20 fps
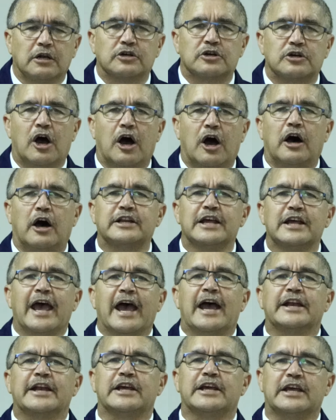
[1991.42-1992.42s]
God,
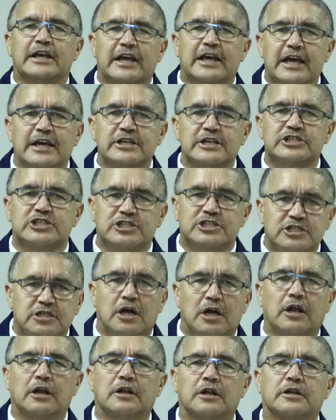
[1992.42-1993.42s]
and He is
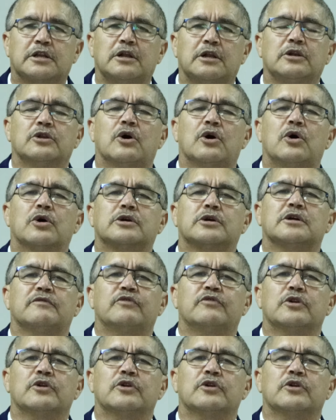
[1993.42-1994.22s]
still the Lord of